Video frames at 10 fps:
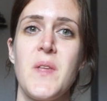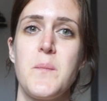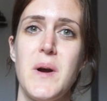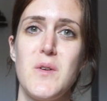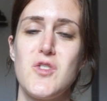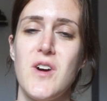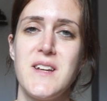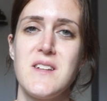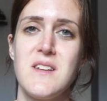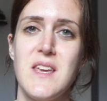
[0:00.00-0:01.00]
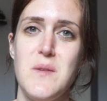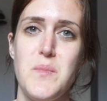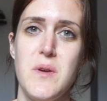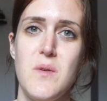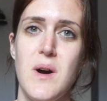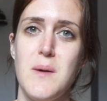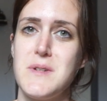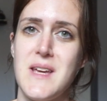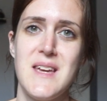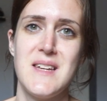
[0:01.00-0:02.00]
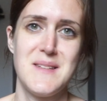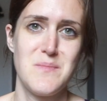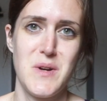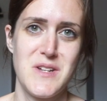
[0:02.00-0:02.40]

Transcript: But I'll try and keep you updated as much